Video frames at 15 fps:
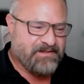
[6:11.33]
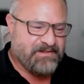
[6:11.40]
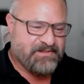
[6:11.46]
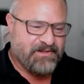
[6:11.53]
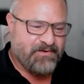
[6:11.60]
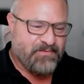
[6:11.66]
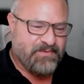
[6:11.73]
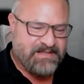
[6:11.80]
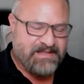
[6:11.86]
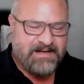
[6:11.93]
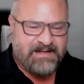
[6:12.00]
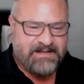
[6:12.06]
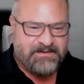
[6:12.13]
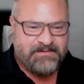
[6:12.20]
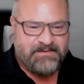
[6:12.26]
so we did
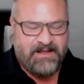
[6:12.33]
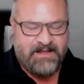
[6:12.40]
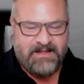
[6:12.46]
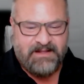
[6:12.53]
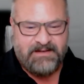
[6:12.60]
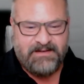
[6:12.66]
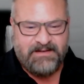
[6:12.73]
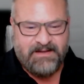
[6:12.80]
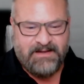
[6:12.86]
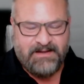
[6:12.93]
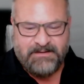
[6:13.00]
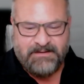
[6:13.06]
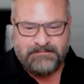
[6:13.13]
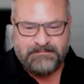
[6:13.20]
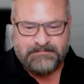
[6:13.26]
it, and
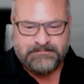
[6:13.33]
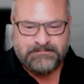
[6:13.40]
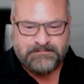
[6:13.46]
um,